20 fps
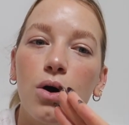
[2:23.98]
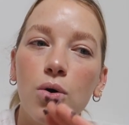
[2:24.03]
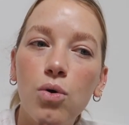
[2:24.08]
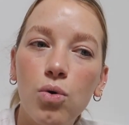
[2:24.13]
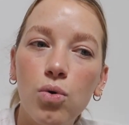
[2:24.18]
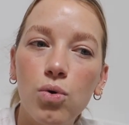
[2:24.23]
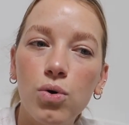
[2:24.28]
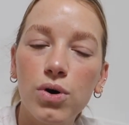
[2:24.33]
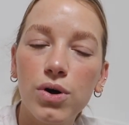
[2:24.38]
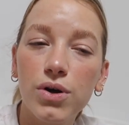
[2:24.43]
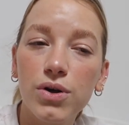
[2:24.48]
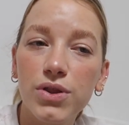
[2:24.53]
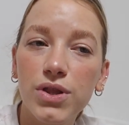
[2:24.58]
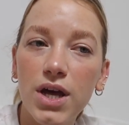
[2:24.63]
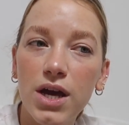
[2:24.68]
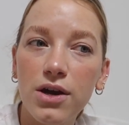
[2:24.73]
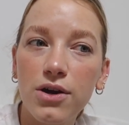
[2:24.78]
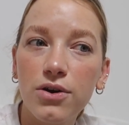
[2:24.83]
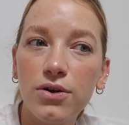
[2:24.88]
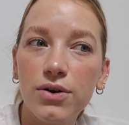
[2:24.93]
or
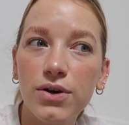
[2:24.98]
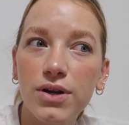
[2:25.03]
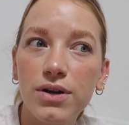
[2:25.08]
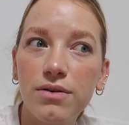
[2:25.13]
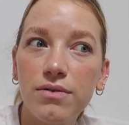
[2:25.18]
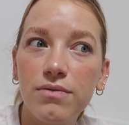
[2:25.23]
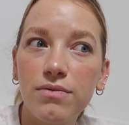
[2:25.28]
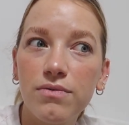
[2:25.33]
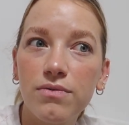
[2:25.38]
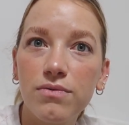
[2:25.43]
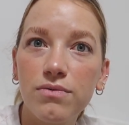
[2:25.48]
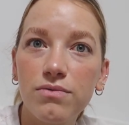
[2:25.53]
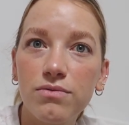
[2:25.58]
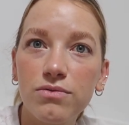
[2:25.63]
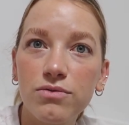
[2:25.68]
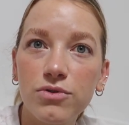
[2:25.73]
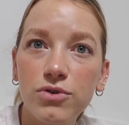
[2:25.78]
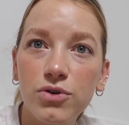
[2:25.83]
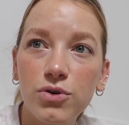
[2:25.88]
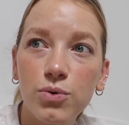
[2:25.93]
they could,
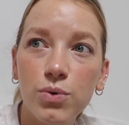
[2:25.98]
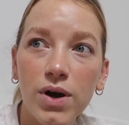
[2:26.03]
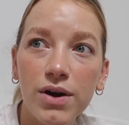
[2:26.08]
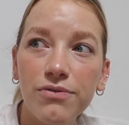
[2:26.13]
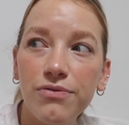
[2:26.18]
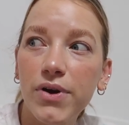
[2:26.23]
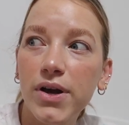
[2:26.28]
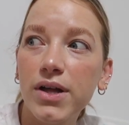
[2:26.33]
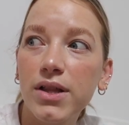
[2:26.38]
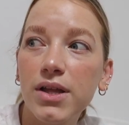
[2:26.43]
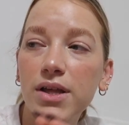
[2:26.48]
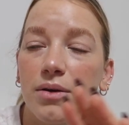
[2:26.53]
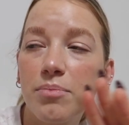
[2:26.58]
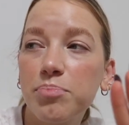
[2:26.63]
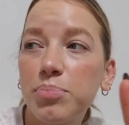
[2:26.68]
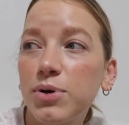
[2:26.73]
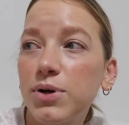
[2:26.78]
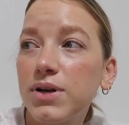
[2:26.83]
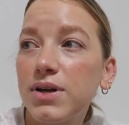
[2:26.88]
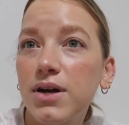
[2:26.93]
quite frankly,
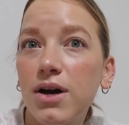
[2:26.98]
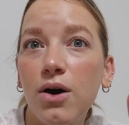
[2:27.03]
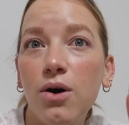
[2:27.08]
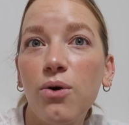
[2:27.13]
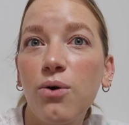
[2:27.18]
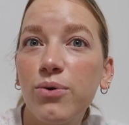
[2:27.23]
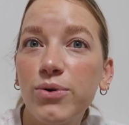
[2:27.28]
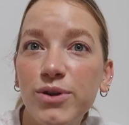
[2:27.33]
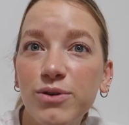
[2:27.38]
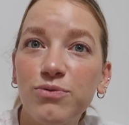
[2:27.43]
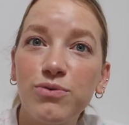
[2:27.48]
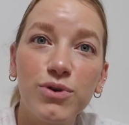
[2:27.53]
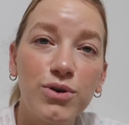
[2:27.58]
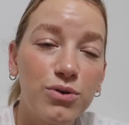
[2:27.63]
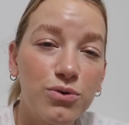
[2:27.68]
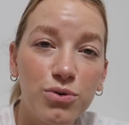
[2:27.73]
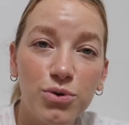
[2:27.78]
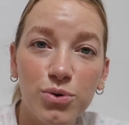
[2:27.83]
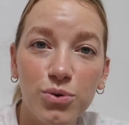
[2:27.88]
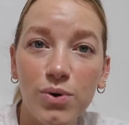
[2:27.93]
put a whole
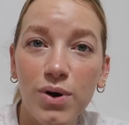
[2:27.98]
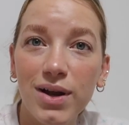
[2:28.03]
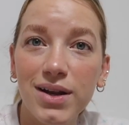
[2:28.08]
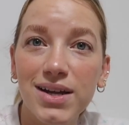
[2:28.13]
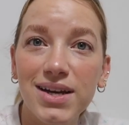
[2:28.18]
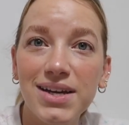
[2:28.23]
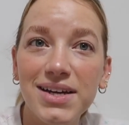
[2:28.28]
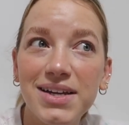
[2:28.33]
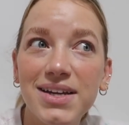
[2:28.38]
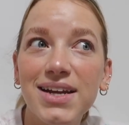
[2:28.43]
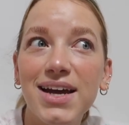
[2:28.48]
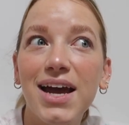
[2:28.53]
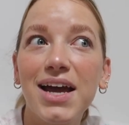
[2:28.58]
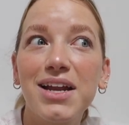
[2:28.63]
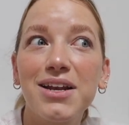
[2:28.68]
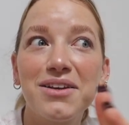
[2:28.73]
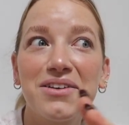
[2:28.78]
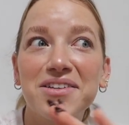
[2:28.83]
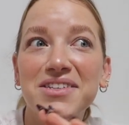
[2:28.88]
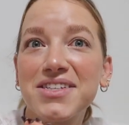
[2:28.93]
different crew on it
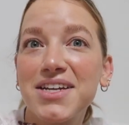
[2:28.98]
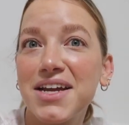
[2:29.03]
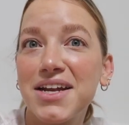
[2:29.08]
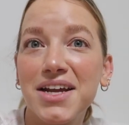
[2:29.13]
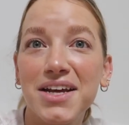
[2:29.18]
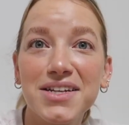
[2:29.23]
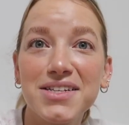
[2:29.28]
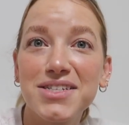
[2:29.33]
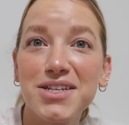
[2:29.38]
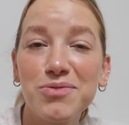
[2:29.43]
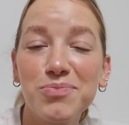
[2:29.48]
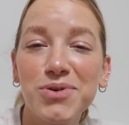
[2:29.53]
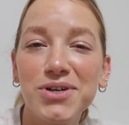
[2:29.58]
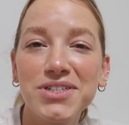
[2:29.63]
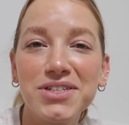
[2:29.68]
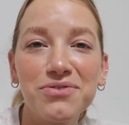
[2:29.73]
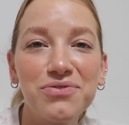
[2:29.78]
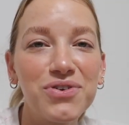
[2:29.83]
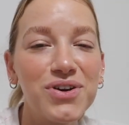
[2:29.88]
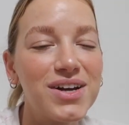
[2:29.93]
and send us somewhere
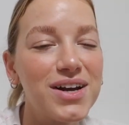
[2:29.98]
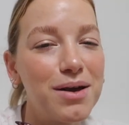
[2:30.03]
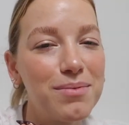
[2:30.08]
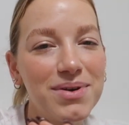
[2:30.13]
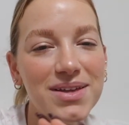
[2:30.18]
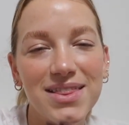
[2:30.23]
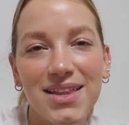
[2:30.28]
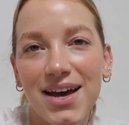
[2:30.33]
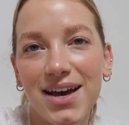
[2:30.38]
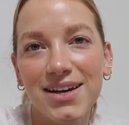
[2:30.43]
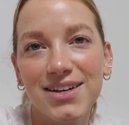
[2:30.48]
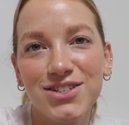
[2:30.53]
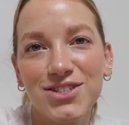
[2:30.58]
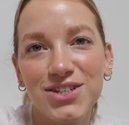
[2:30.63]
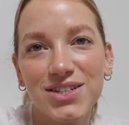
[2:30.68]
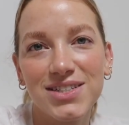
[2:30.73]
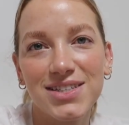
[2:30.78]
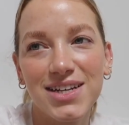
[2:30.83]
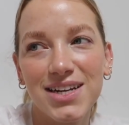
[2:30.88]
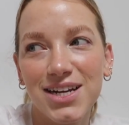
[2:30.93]
different. I mean, that is
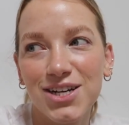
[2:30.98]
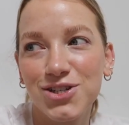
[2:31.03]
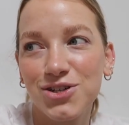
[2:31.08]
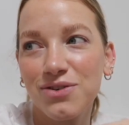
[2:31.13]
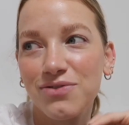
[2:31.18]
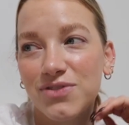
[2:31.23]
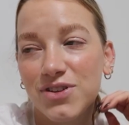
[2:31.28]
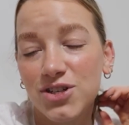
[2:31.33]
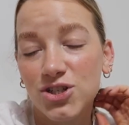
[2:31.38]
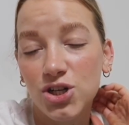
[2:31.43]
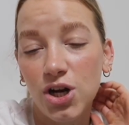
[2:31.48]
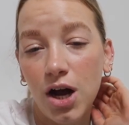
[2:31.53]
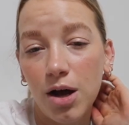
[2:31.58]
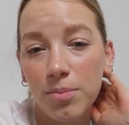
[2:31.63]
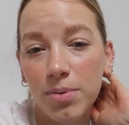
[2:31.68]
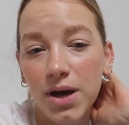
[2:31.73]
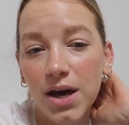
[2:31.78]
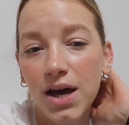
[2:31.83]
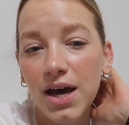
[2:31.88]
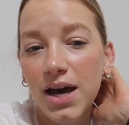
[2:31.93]
just the nature of this
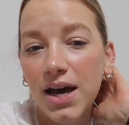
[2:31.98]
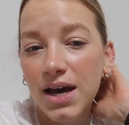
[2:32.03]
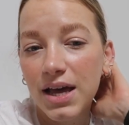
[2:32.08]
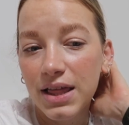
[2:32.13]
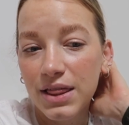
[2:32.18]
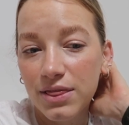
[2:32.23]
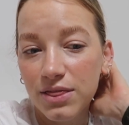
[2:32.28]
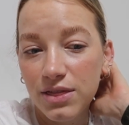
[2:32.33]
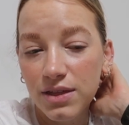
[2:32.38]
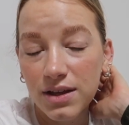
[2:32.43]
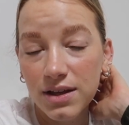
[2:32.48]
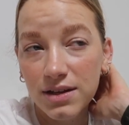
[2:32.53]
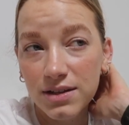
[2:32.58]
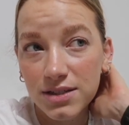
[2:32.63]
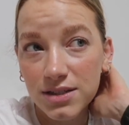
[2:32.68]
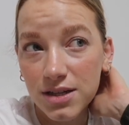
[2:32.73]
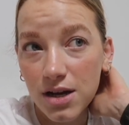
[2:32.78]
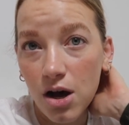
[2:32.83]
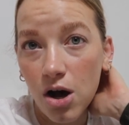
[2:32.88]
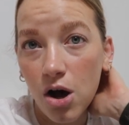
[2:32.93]
job.
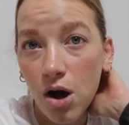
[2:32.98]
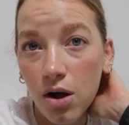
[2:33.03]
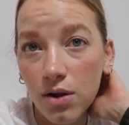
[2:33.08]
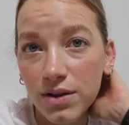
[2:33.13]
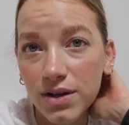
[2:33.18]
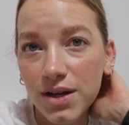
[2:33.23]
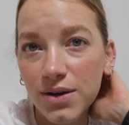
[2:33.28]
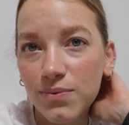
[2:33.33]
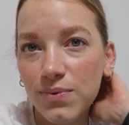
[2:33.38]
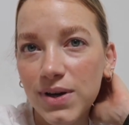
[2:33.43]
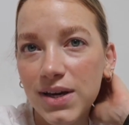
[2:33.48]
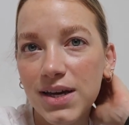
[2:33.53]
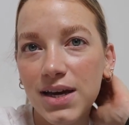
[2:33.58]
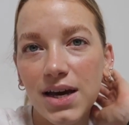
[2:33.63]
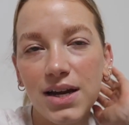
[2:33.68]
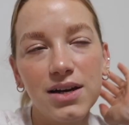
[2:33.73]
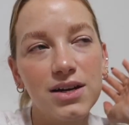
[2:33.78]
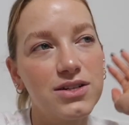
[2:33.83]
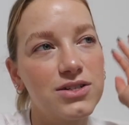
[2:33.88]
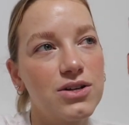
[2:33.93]
This holiday
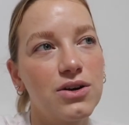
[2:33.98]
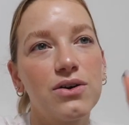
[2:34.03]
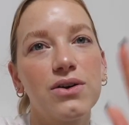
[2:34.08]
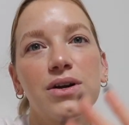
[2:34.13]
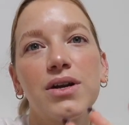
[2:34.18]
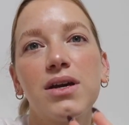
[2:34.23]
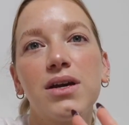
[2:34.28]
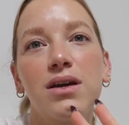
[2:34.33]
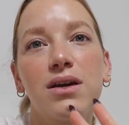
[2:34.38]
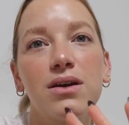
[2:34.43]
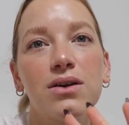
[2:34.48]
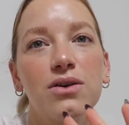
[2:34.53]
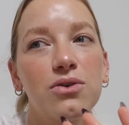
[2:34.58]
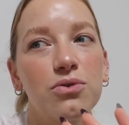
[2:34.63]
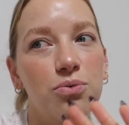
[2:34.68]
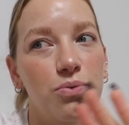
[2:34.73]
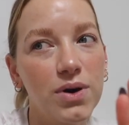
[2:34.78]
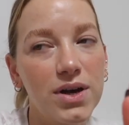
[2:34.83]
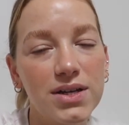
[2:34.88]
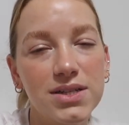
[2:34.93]
weekend is already
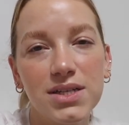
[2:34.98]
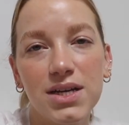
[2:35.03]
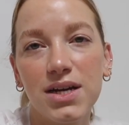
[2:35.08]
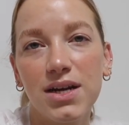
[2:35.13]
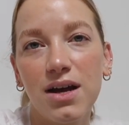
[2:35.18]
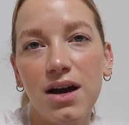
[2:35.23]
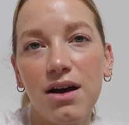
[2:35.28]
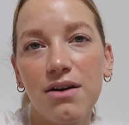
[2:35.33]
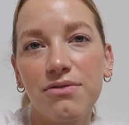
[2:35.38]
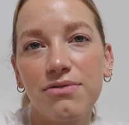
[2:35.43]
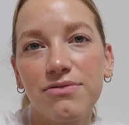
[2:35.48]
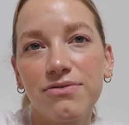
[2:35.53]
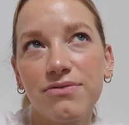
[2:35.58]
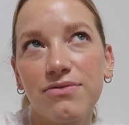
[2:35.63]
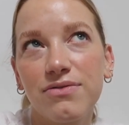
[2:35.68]
crazy enough